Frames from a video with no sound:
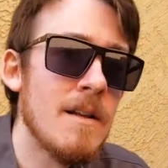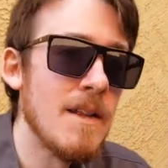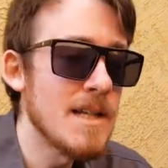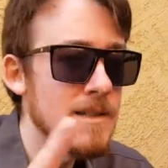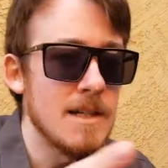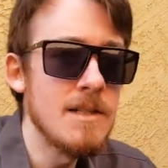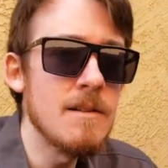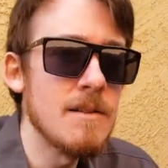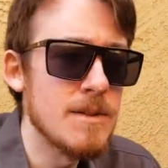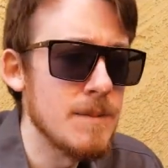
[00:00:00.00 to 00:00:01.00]
that's
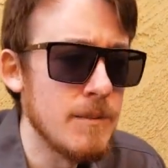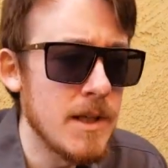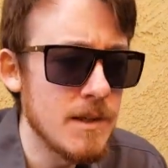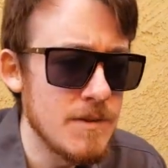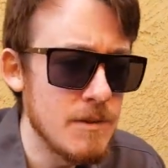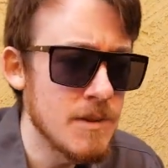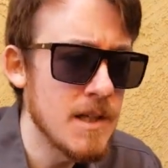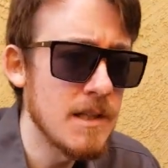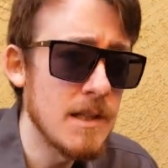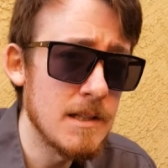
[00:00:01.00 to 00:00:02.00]
idealism, because you're
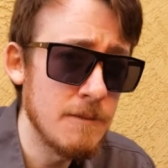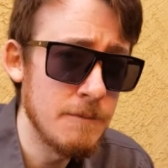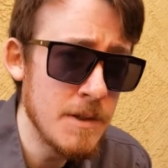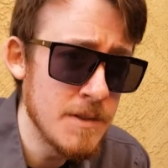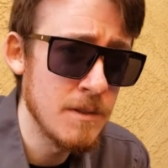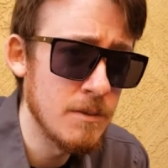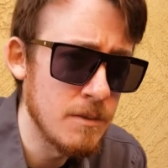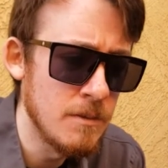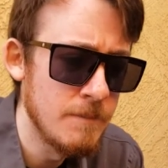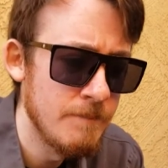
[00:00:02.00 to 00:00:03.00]
saying that the
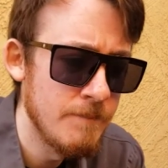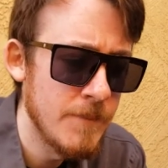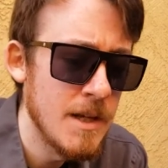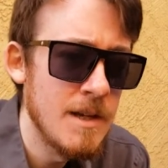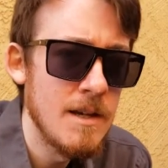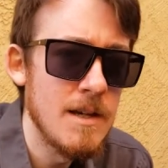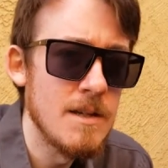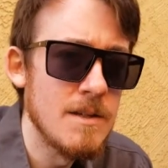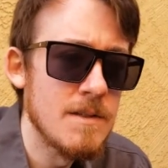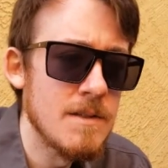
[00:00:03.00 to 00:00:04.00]
physical
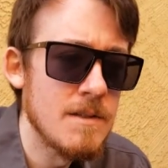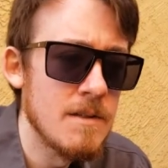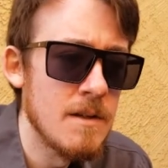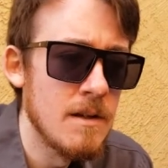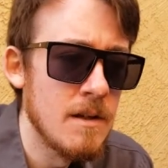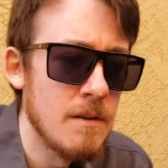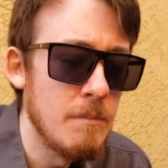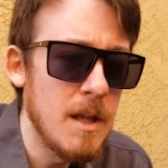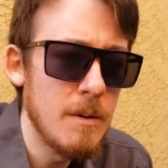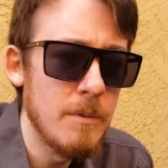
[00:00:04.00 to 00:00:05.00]
is
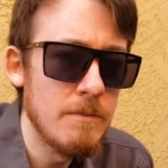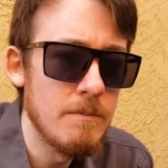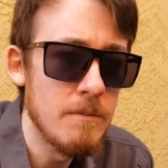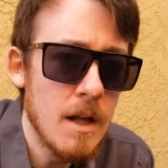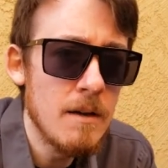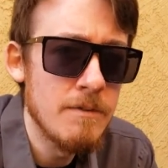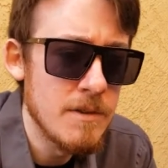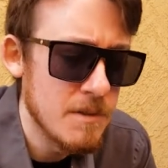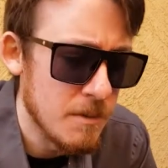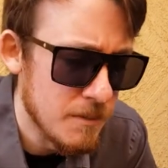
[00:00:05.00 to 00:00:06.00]
made up of
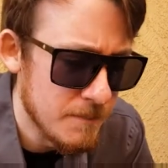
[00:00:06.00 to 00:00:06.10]
non-physical.